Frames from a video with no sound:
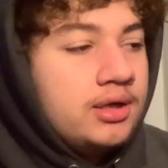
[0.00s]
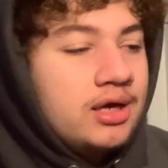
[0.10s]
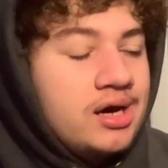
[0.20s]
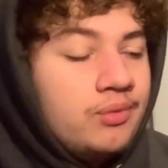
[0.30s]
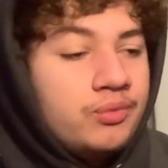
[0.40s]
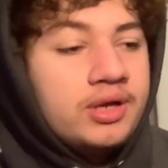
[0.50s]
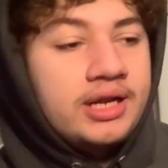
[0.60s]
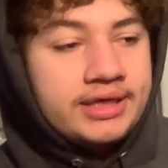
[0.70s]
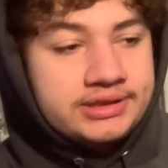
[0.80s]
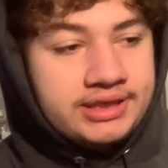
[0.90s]
one
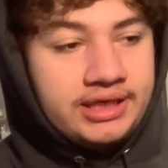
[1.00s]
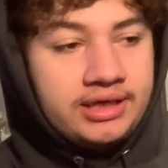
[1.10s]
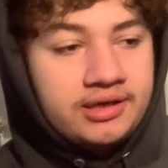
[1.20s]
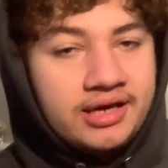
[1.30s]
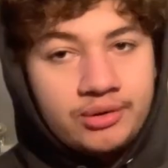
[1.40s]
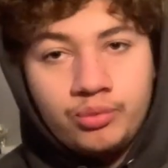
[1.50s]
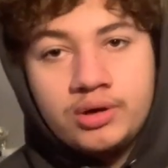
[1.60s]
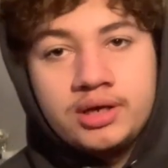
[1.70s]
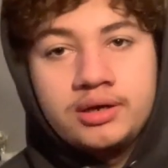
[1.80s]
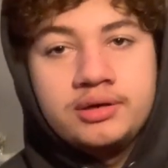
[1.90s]
XT and
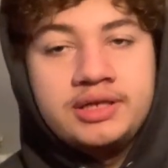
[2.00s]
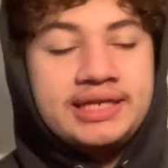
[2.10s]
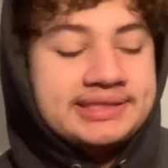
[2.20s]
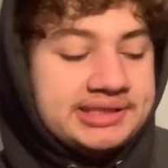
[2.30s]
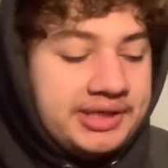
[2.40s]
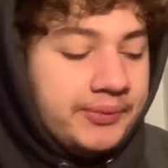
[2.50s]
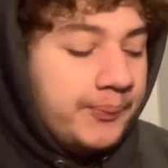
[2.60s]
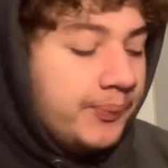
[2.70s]
one DC,